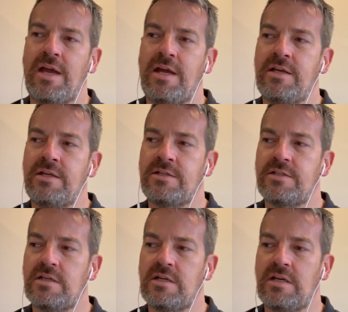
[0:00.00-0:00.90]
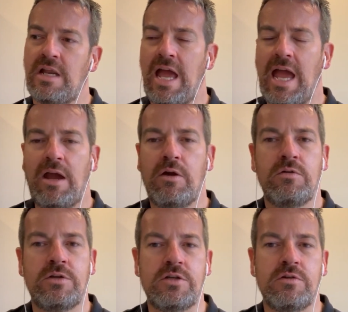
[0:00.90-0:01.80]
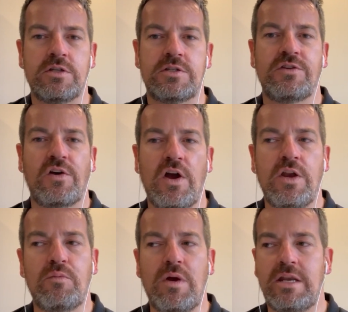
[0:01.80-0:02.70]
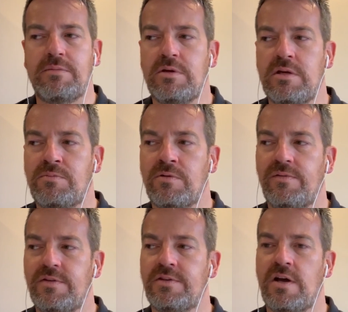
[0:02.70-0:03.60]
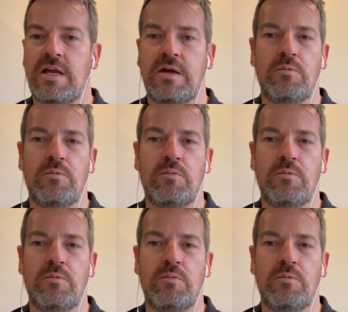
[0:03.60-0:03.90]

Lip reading: And how do you decide where to put your profit target?